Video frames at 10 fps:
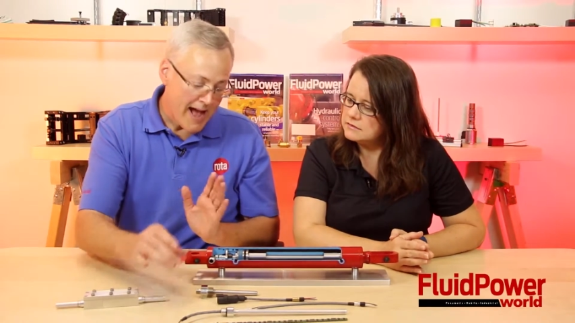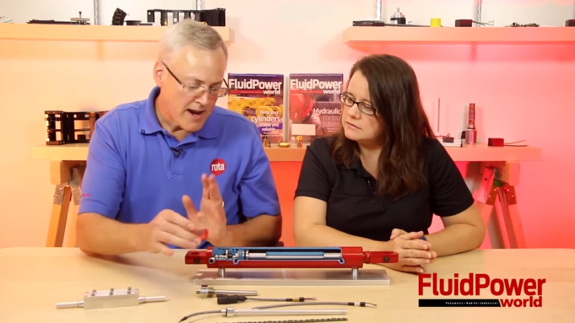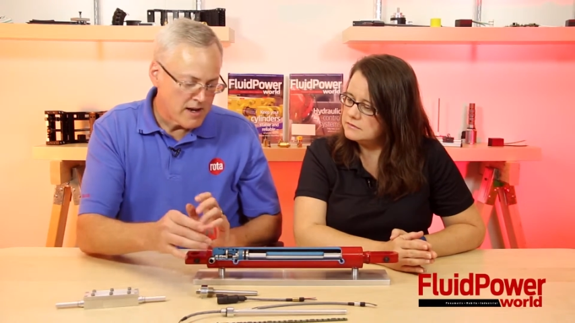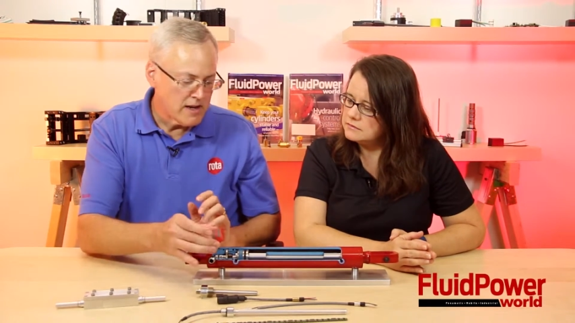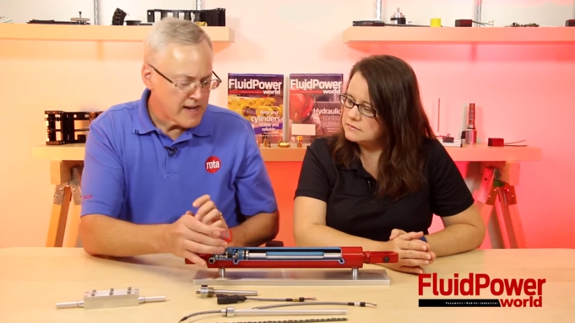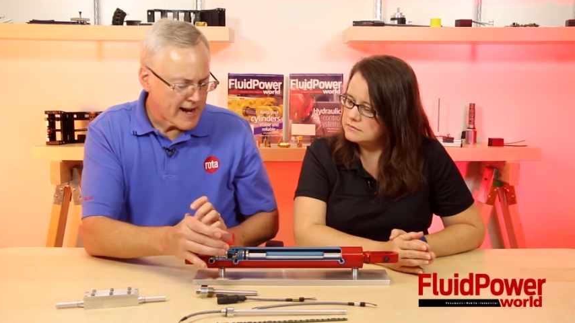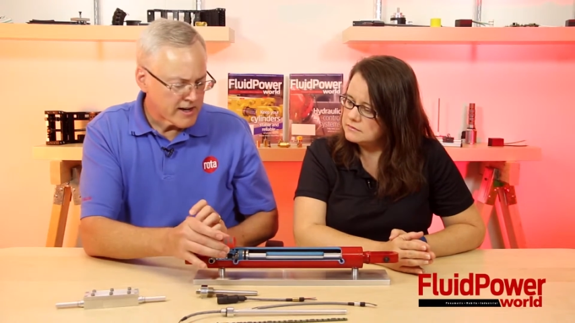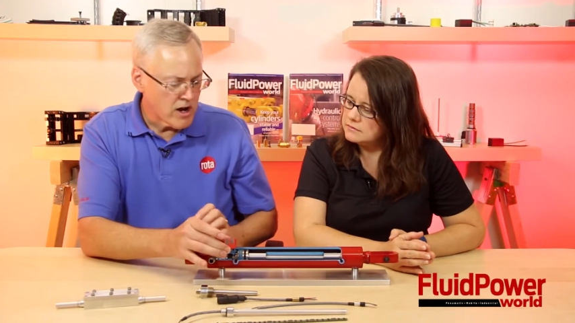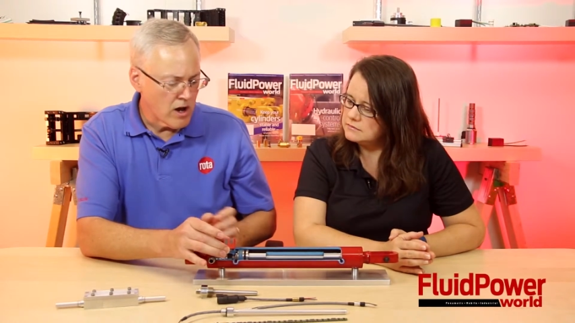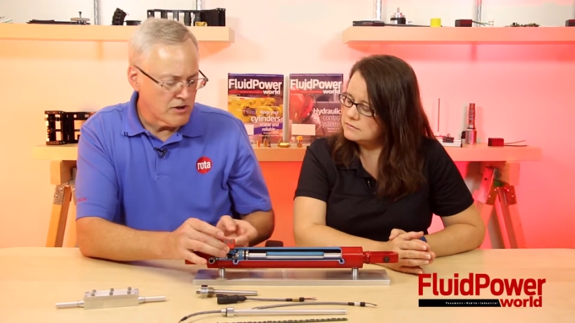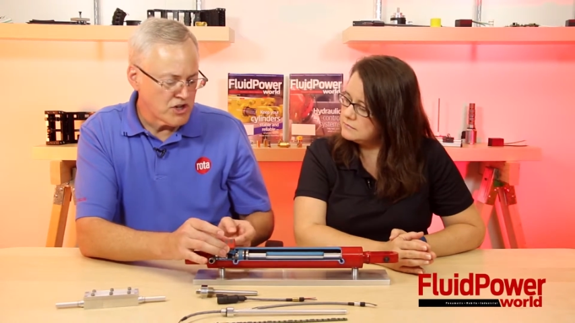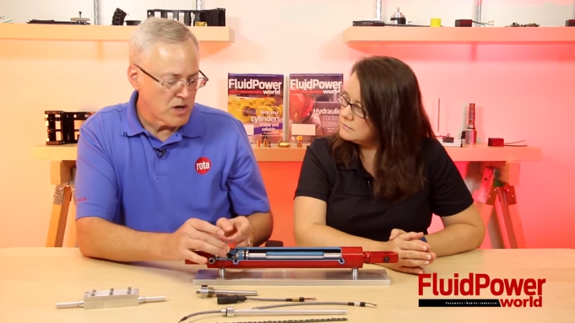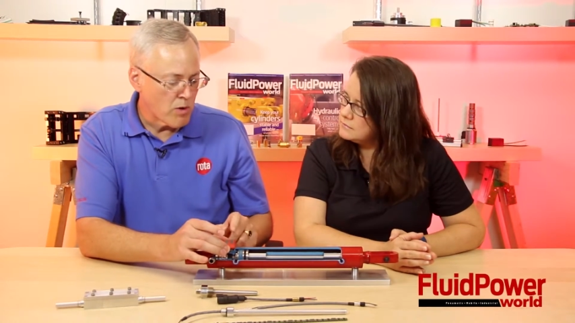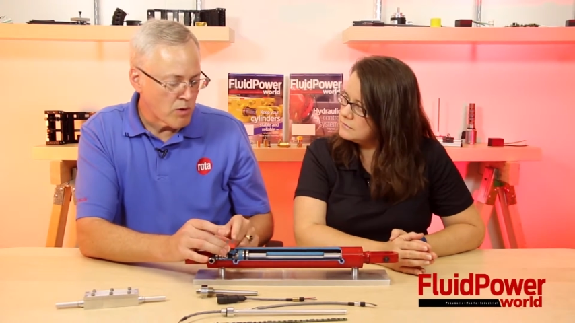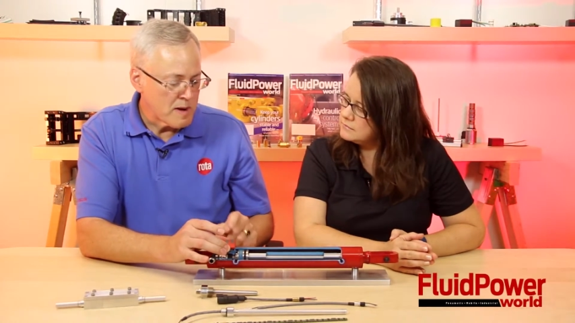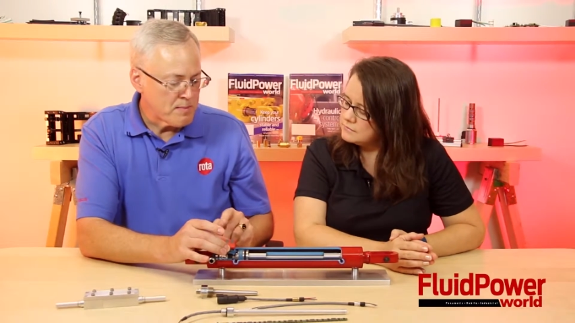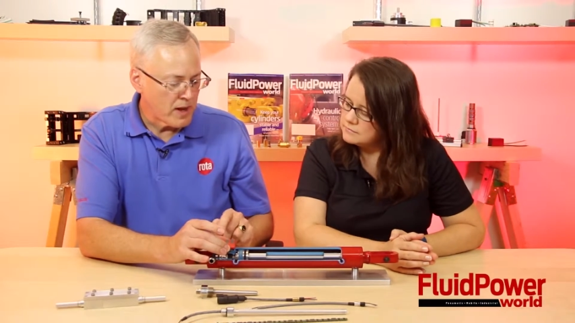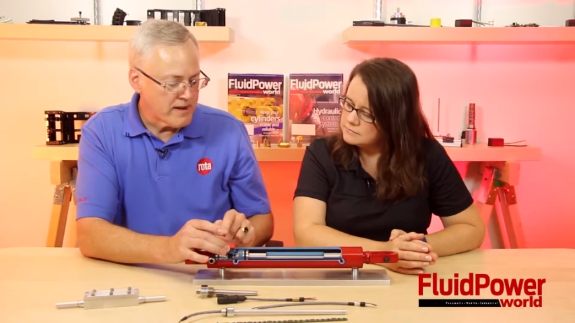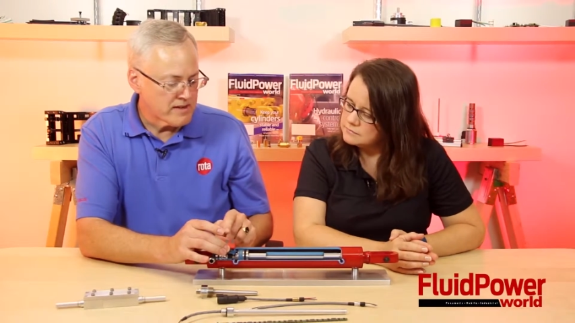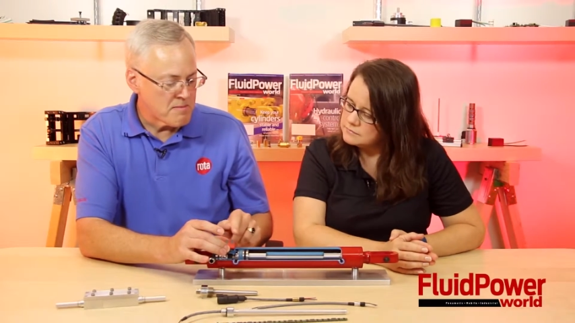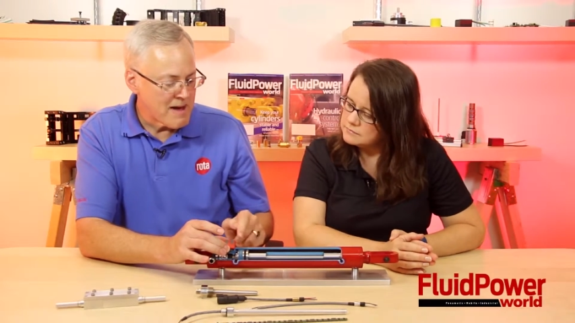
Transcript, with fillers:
Speaker 1: patented technology where we place the